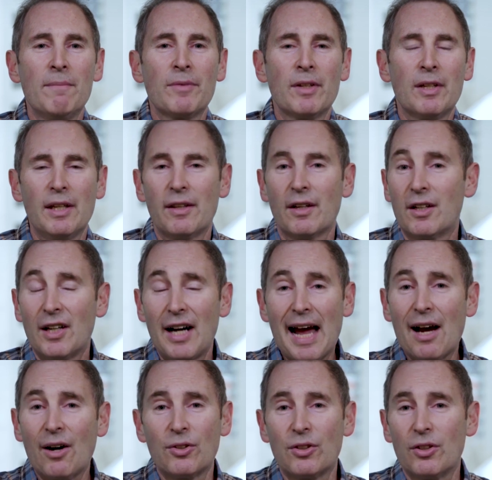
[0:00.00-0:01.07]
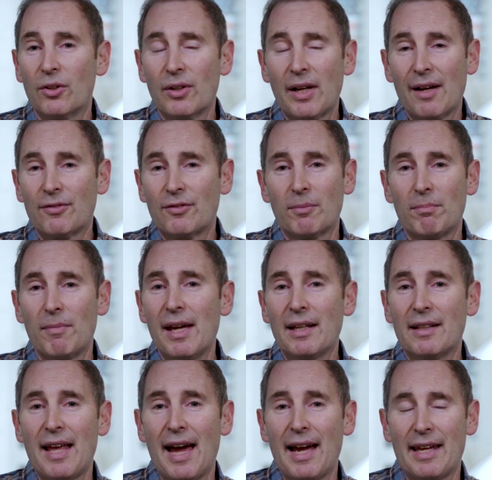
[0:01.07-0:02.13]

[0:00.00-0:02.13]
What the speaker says: in the cloud, you don't have to make that